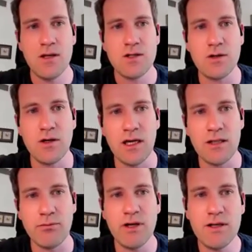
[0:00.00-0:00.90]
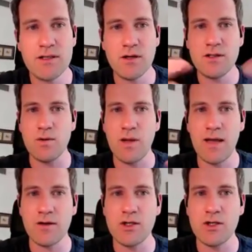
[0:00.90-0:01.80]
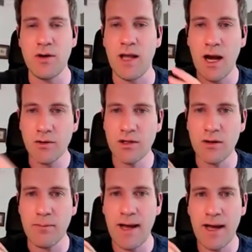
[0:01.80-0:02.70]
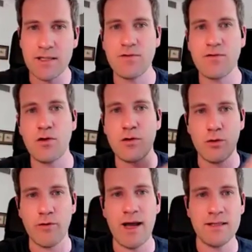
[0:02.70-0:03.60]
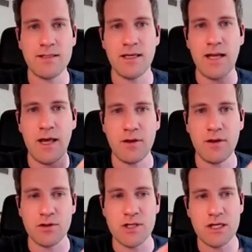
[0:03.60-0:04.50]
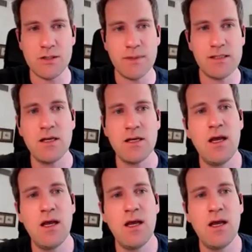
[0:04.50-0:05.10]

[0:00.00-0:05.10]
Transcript: So it brings those together, showing outcome bias for morality and ethical judgments.